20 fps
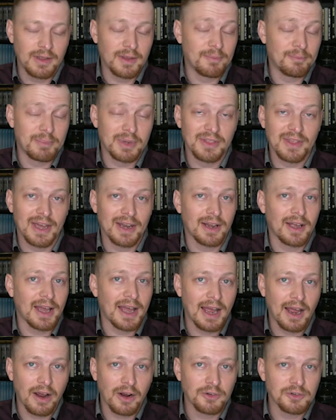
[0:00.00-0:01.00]
be that a
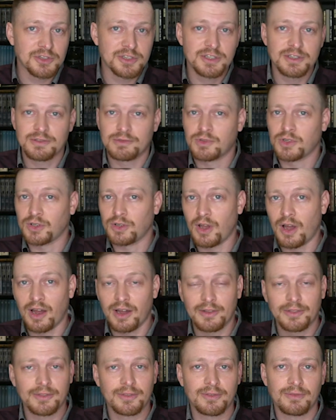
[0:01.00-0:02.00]
house,
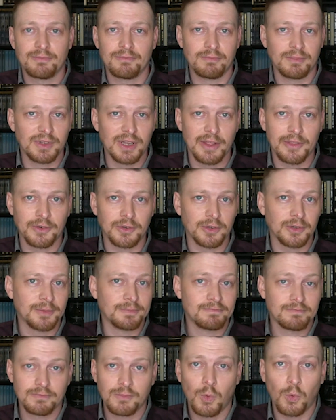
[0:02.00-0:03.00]
cloth,
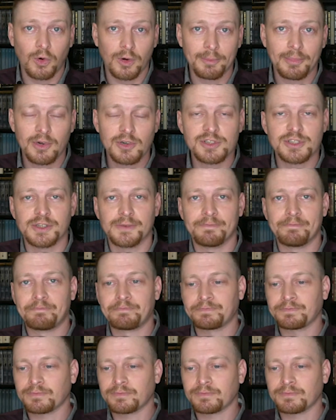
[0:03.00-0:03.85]
leather, or a person.